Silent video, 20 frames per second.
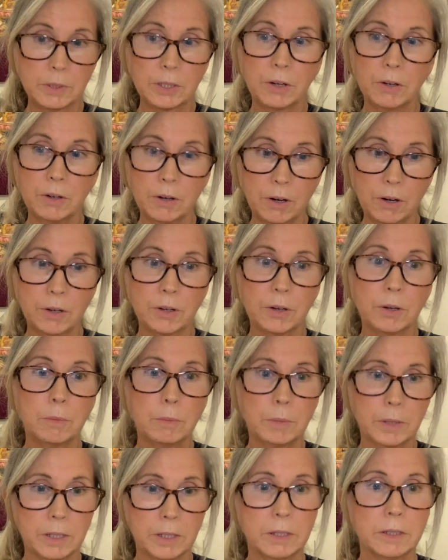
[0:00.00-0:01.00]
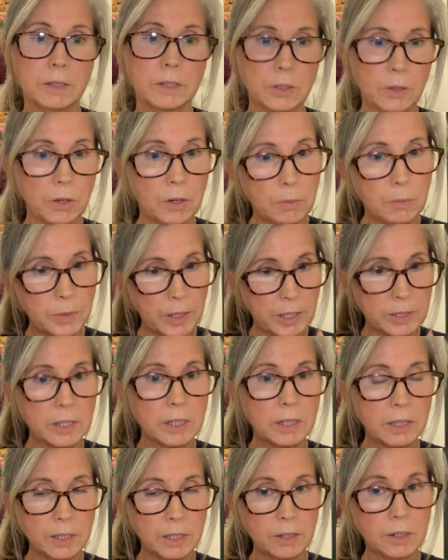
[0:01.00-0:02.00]
our heart open. So I hope that's
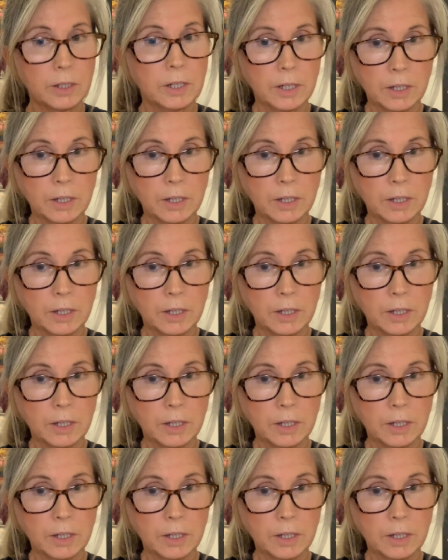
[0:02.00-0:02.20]
clear.